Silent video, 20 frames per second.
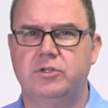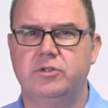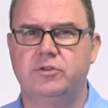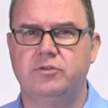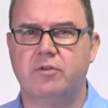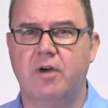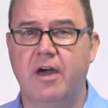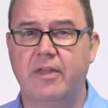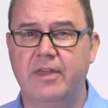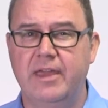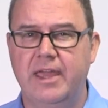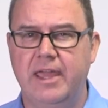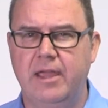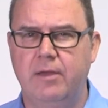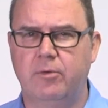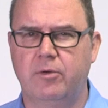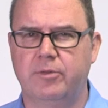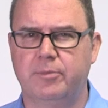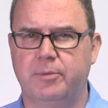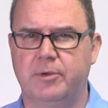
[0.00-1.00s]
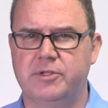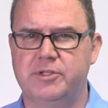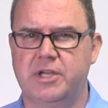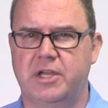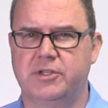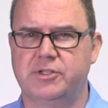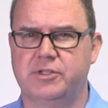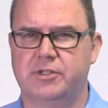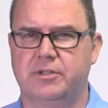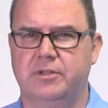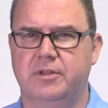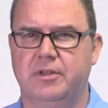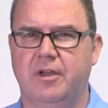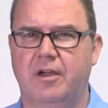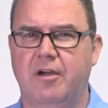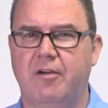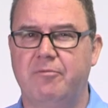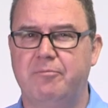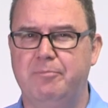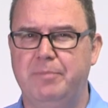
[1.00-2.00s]
Draw the Haworth projection
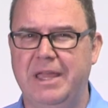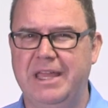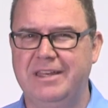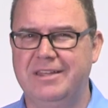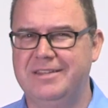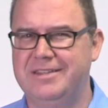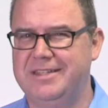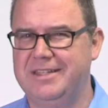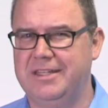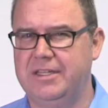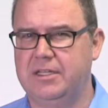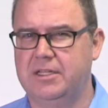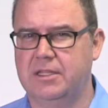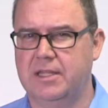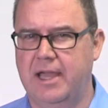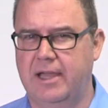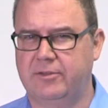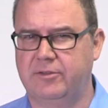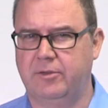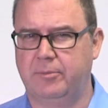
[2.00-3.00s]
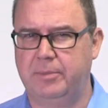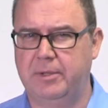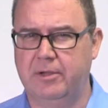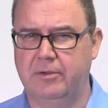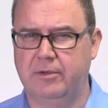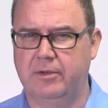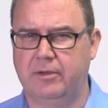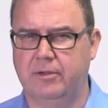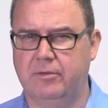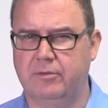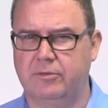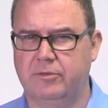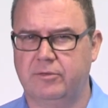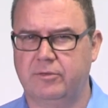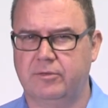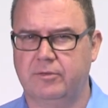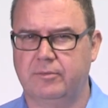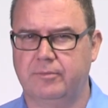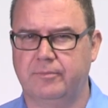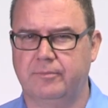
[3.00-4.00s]
of beta-D galactopyranose.